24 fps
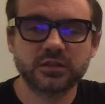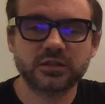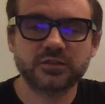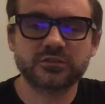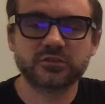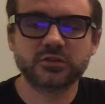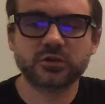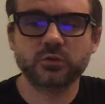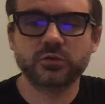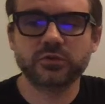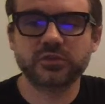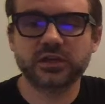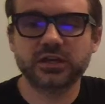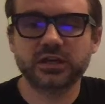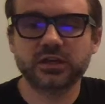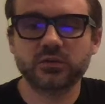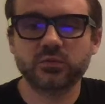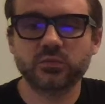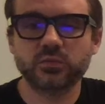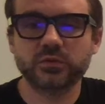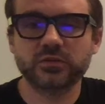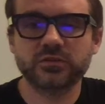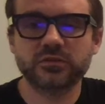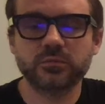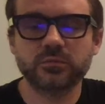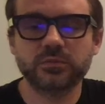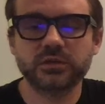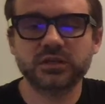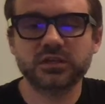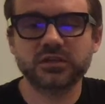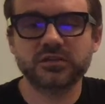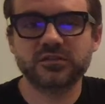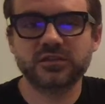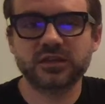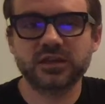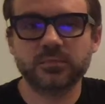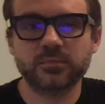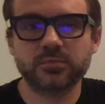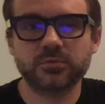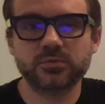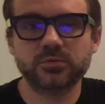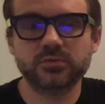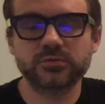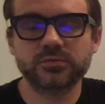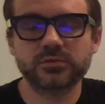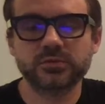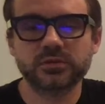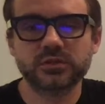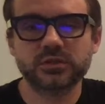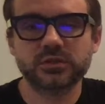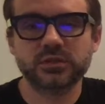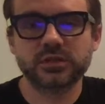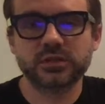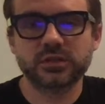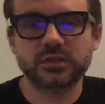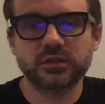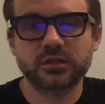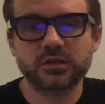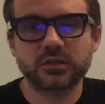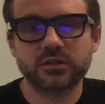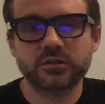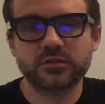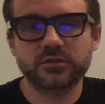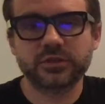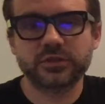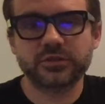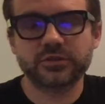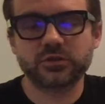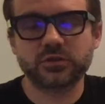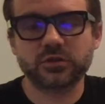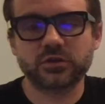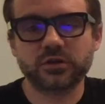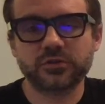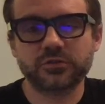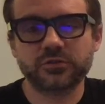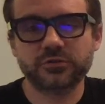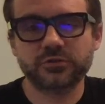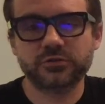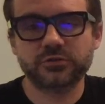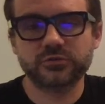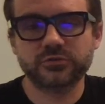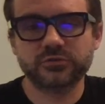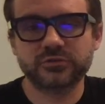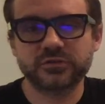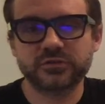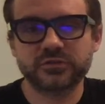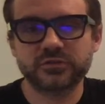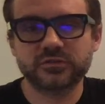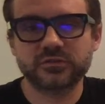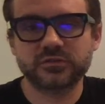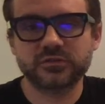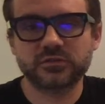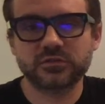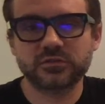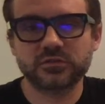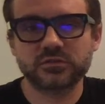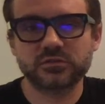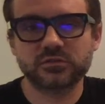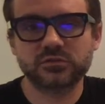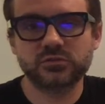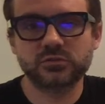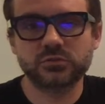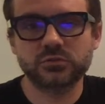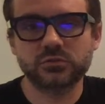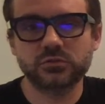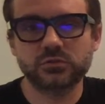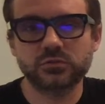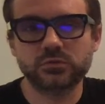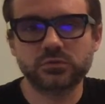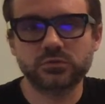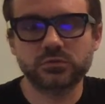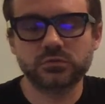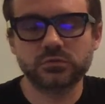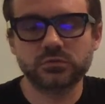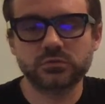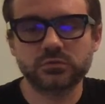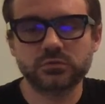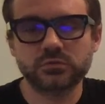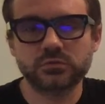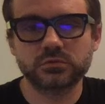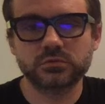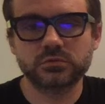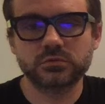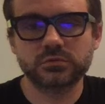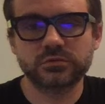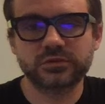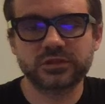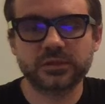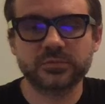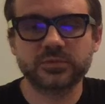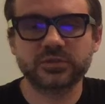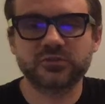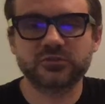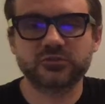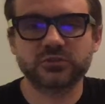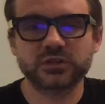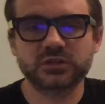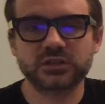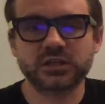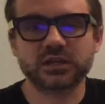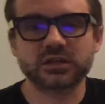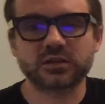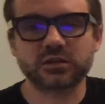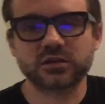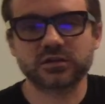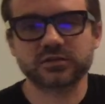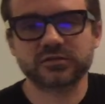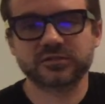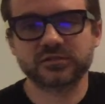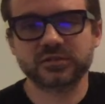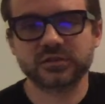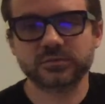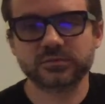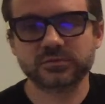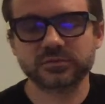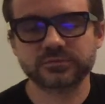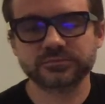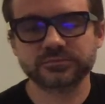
start with that. What's the big example that the author uses to demonstrate that concept?